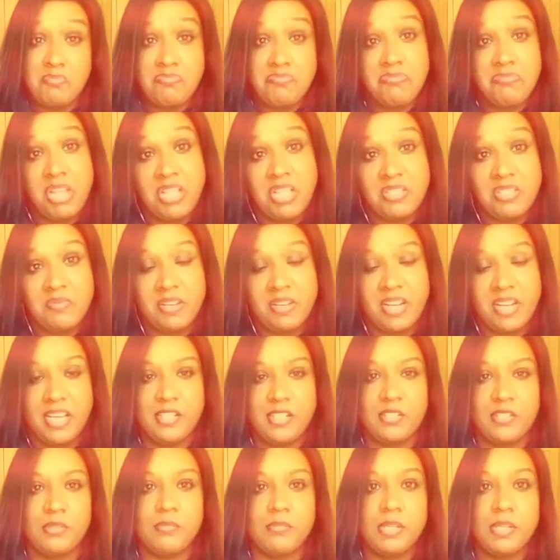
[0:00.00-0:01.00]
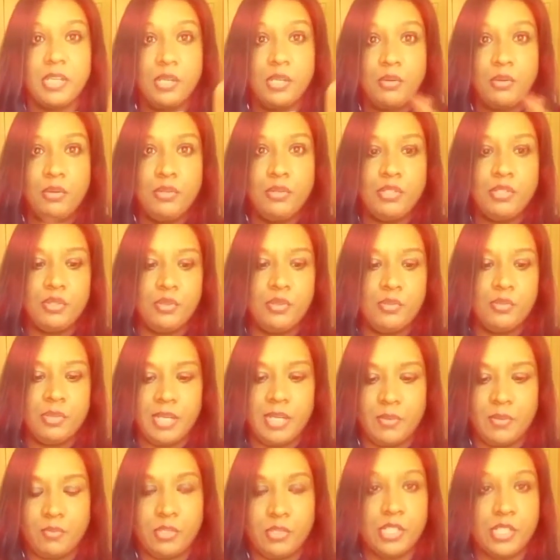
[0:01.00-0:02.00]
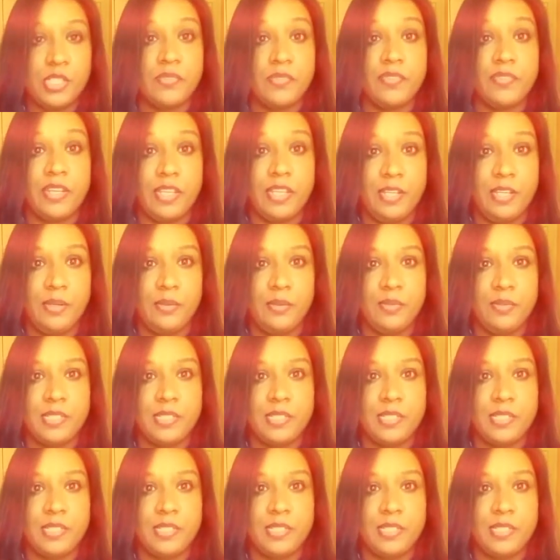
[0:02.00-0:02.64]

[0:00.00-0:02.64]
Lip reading: That's what I do. But you do what works for you.